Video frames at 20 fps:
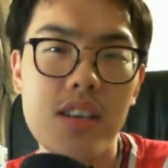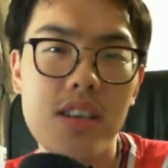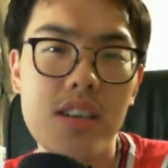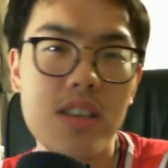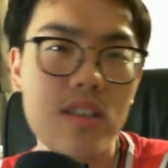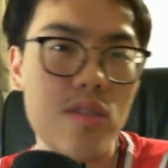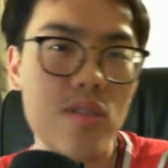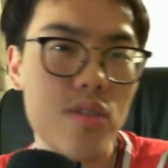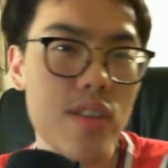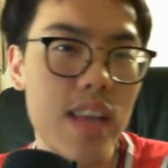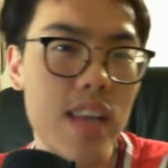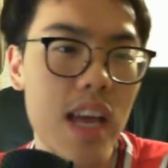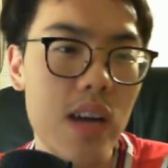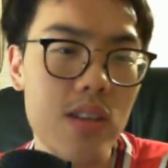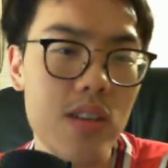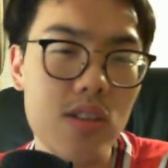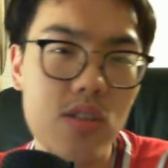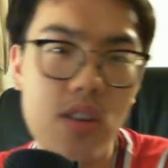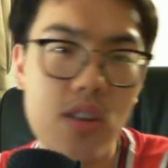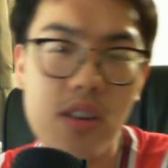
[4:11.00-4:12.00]
So now
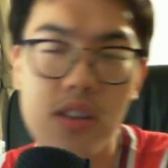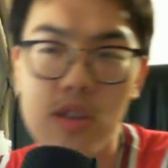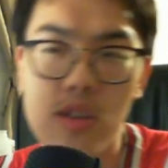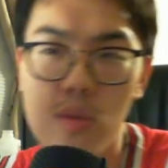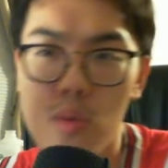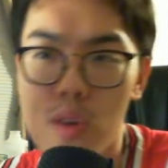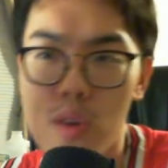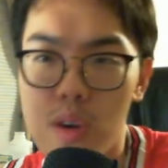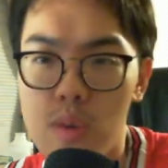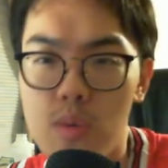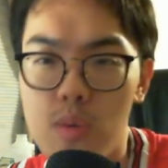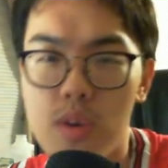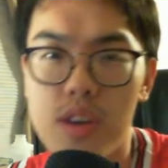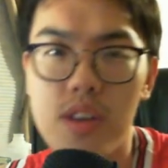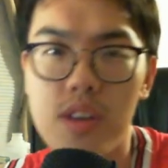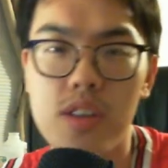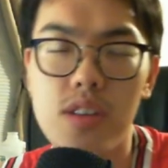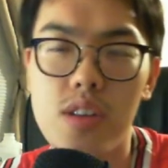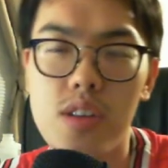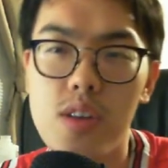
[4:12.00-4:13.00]
he's starting to work
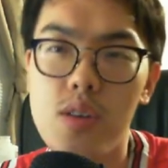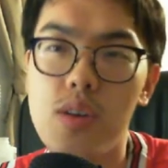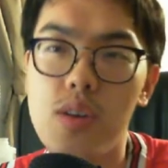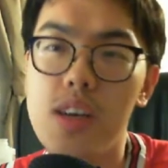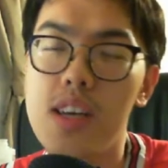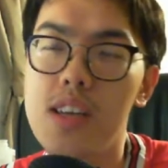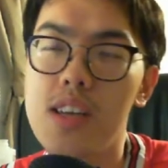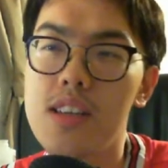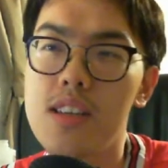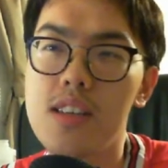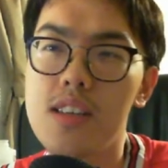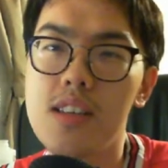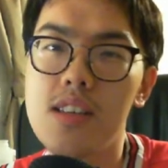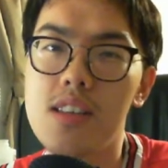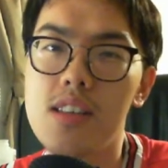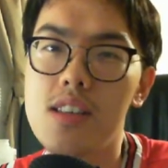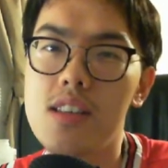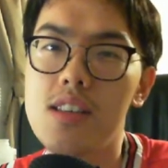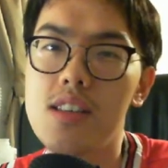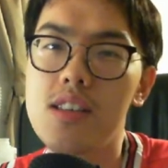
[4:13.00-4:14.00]
with,
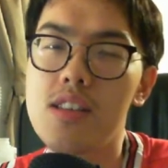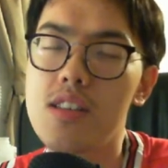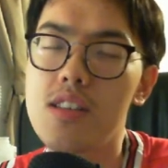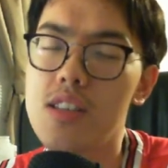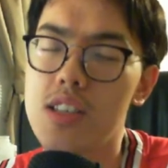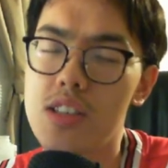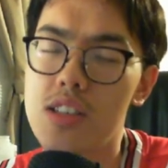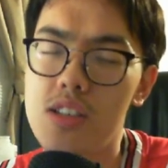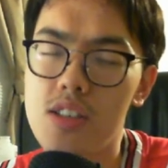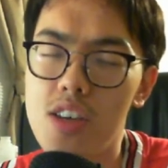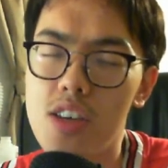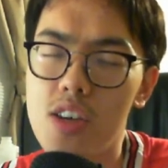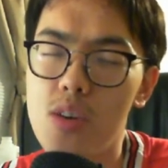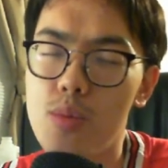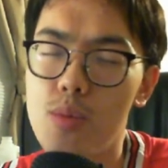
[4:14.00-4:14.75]
it's subtle,